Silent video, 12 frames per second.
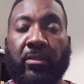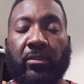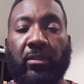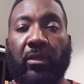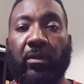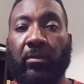
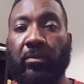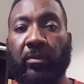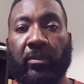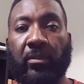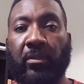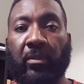So,
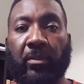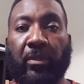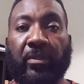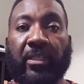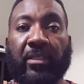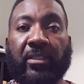no
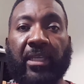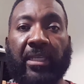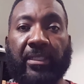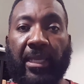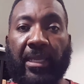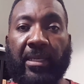need to
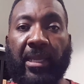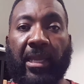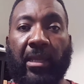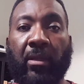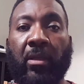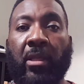change that
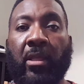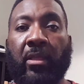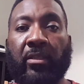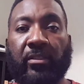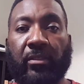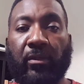now.
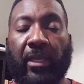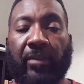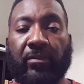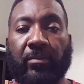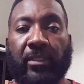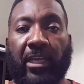Still
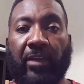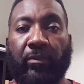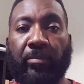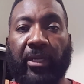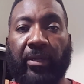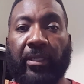have some time for
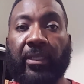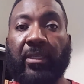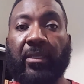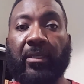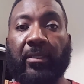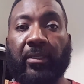Perry to
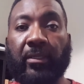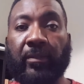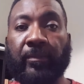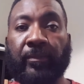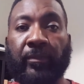get in there.